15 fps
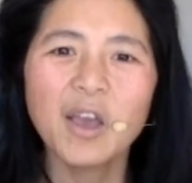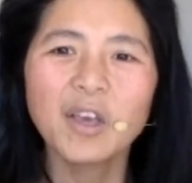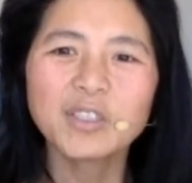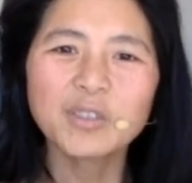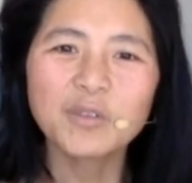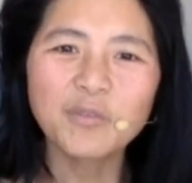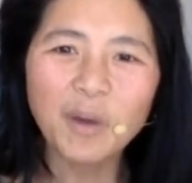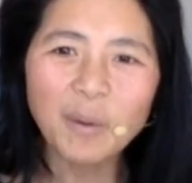
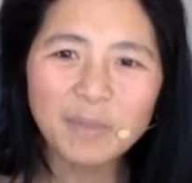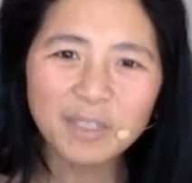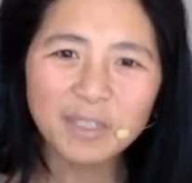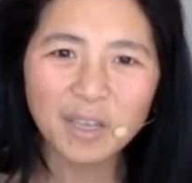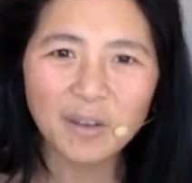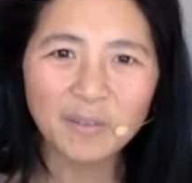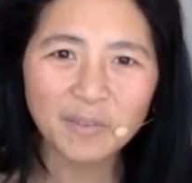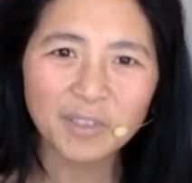So from this
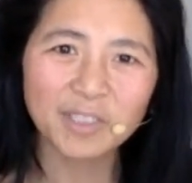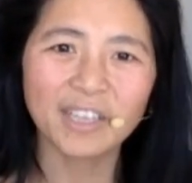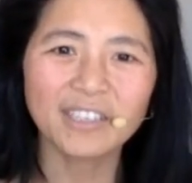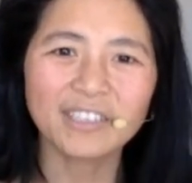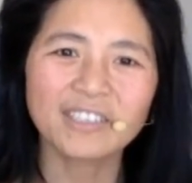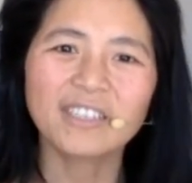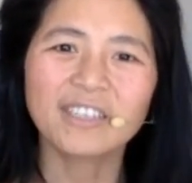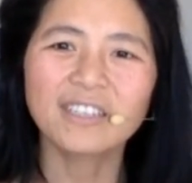
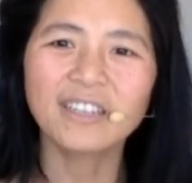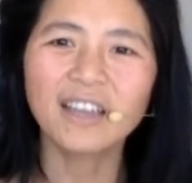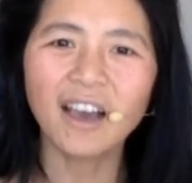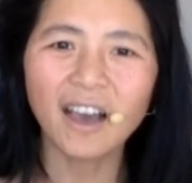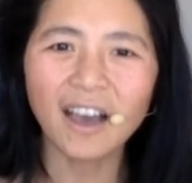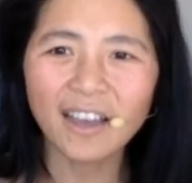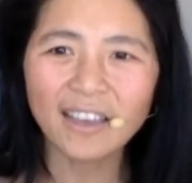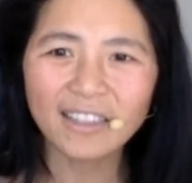conversation,
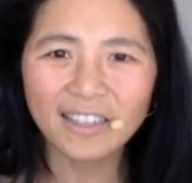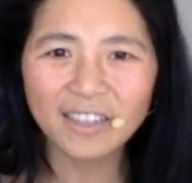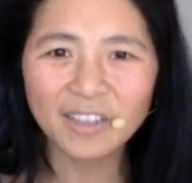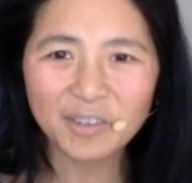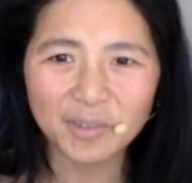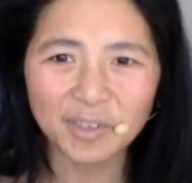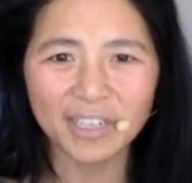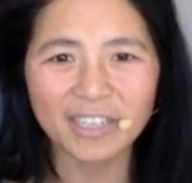I then
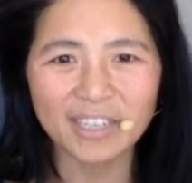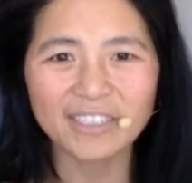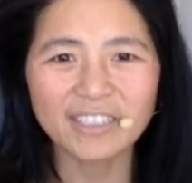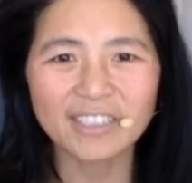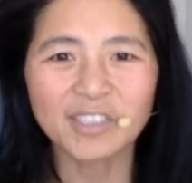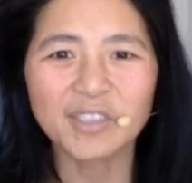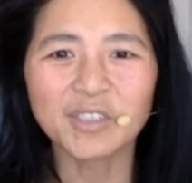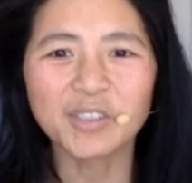agreed
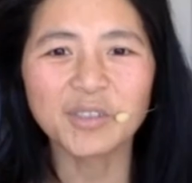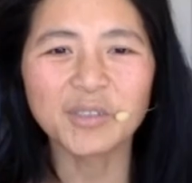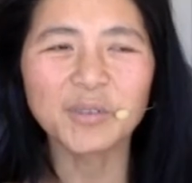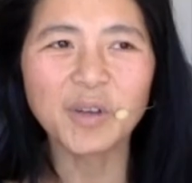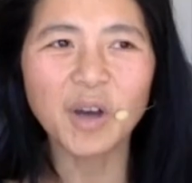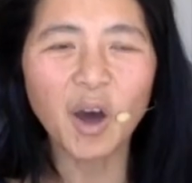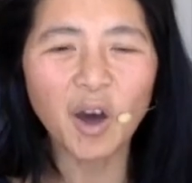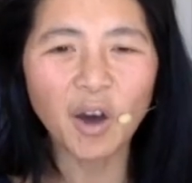
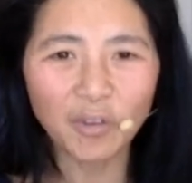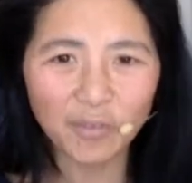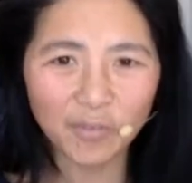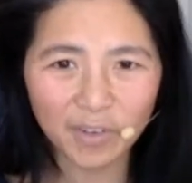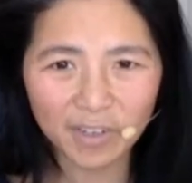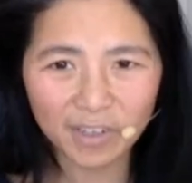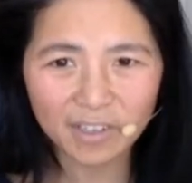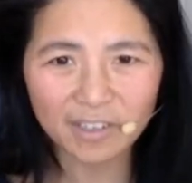to
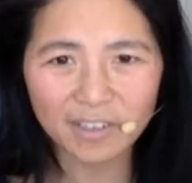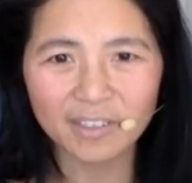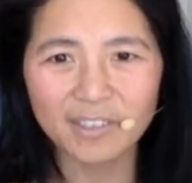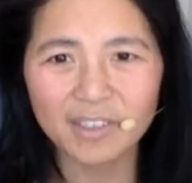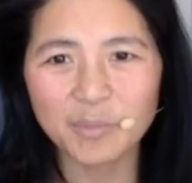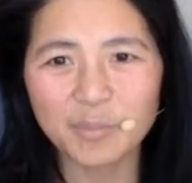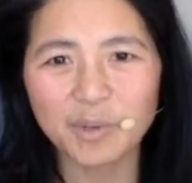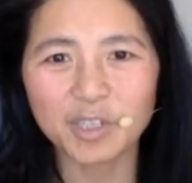offer
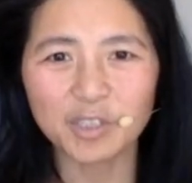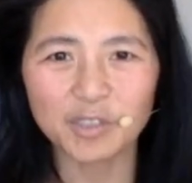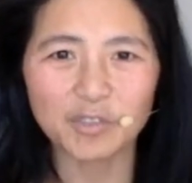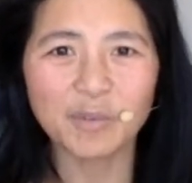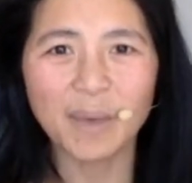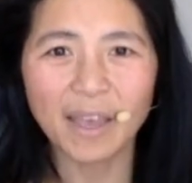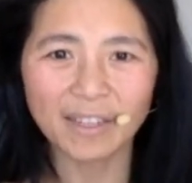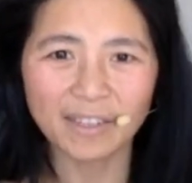the British
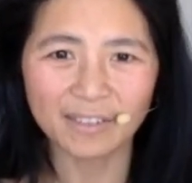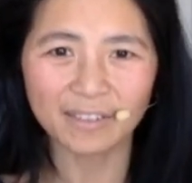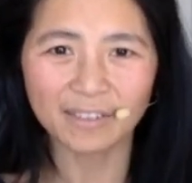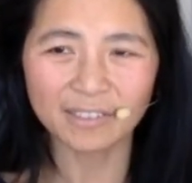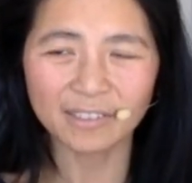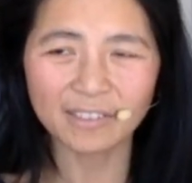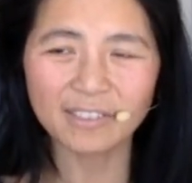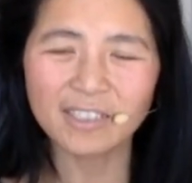film
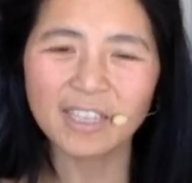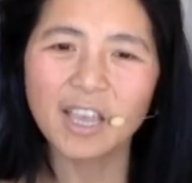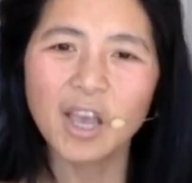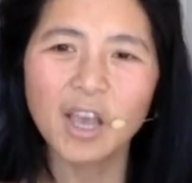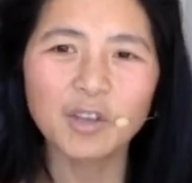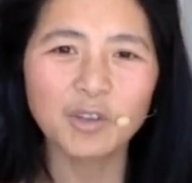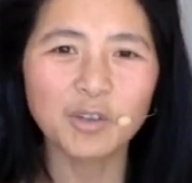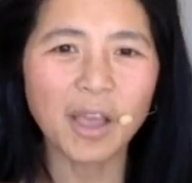editors
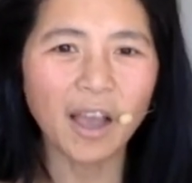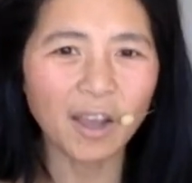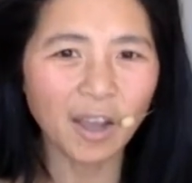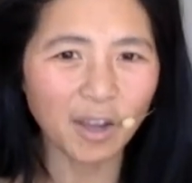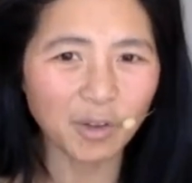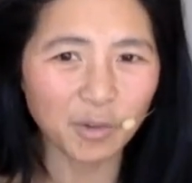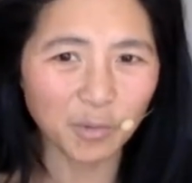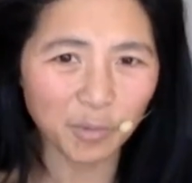
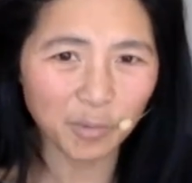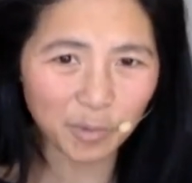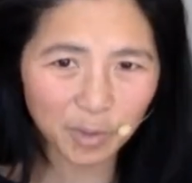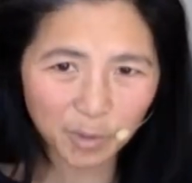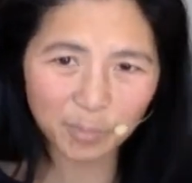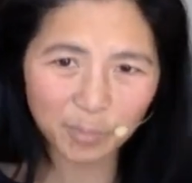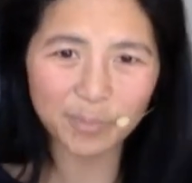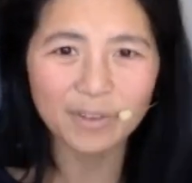a
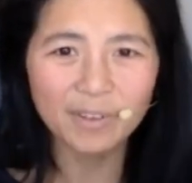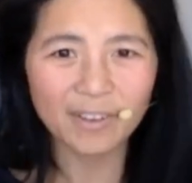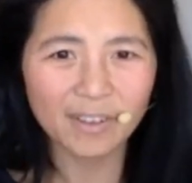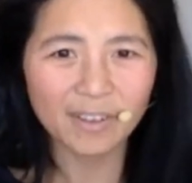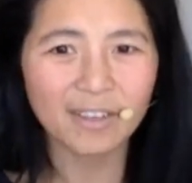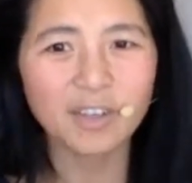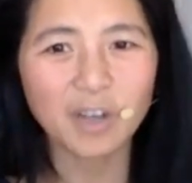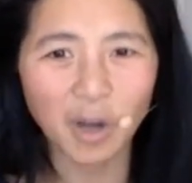group
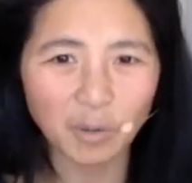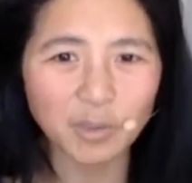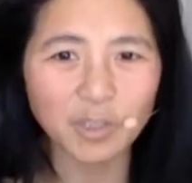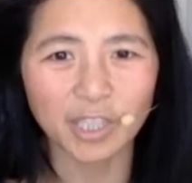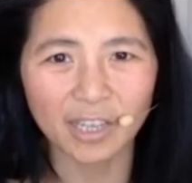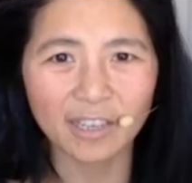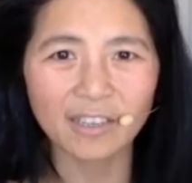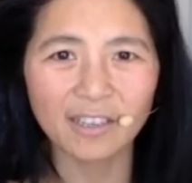
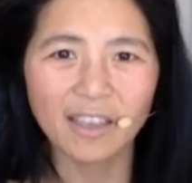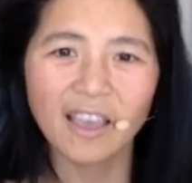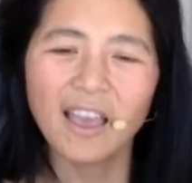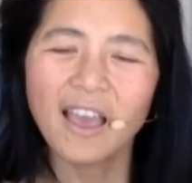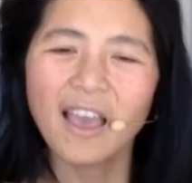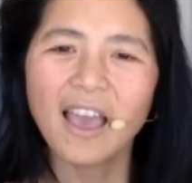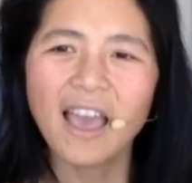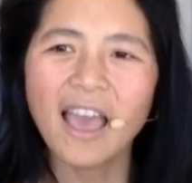coaching.
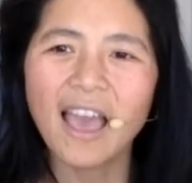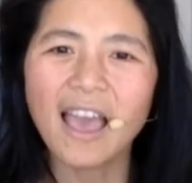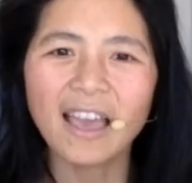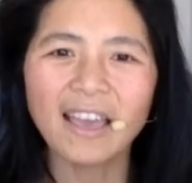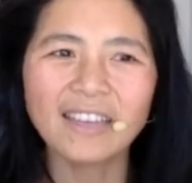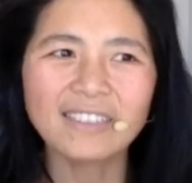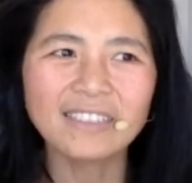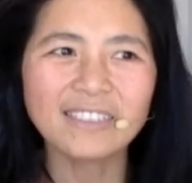
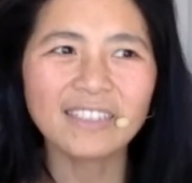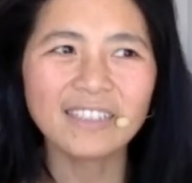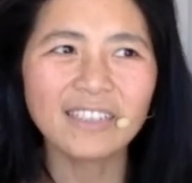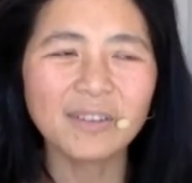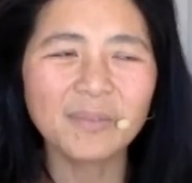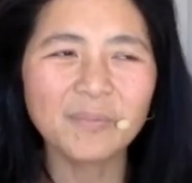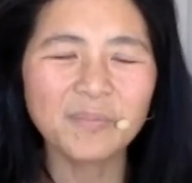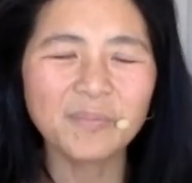And
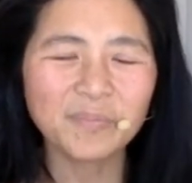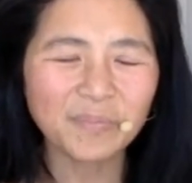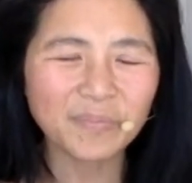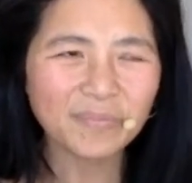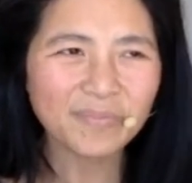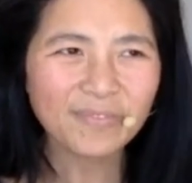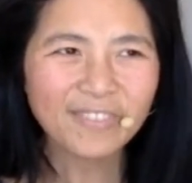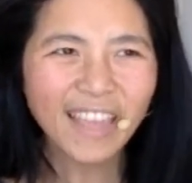
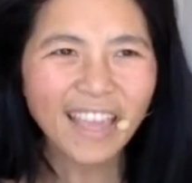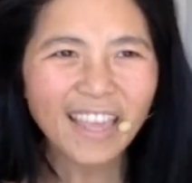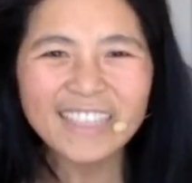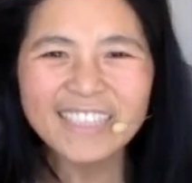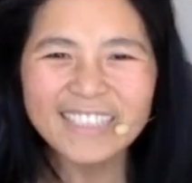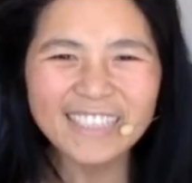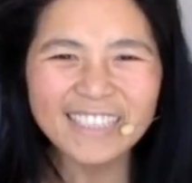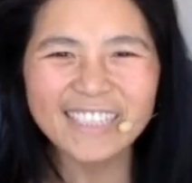
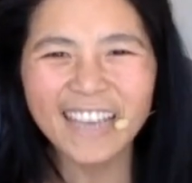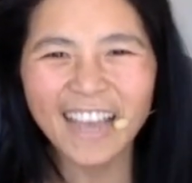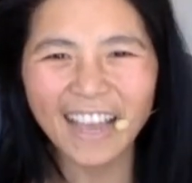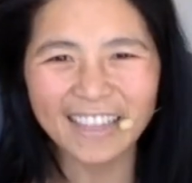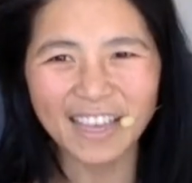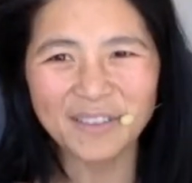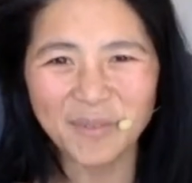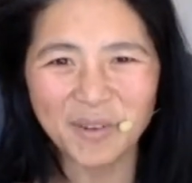Lindsay
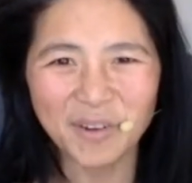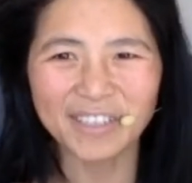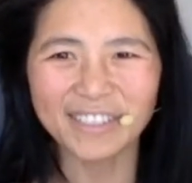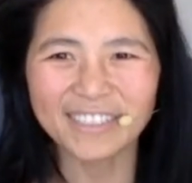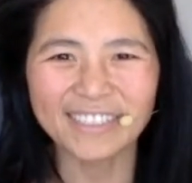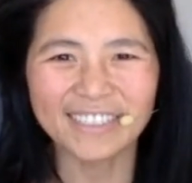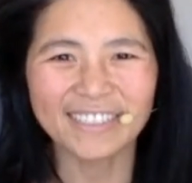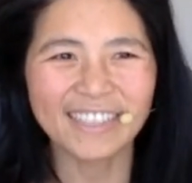at that
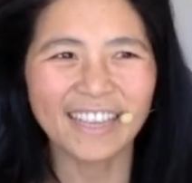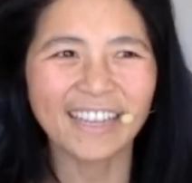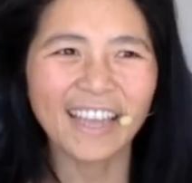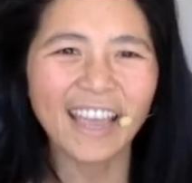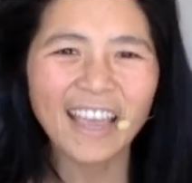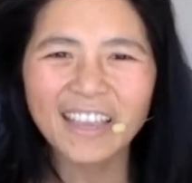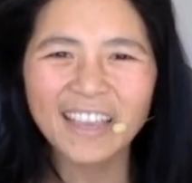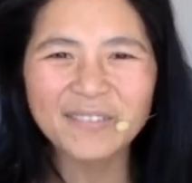point just said,
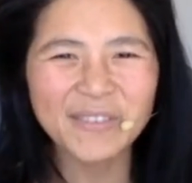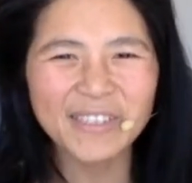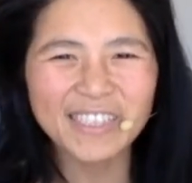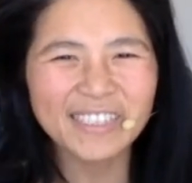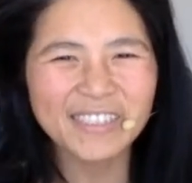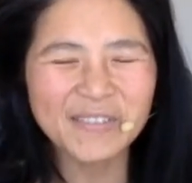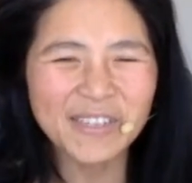hey, but you know,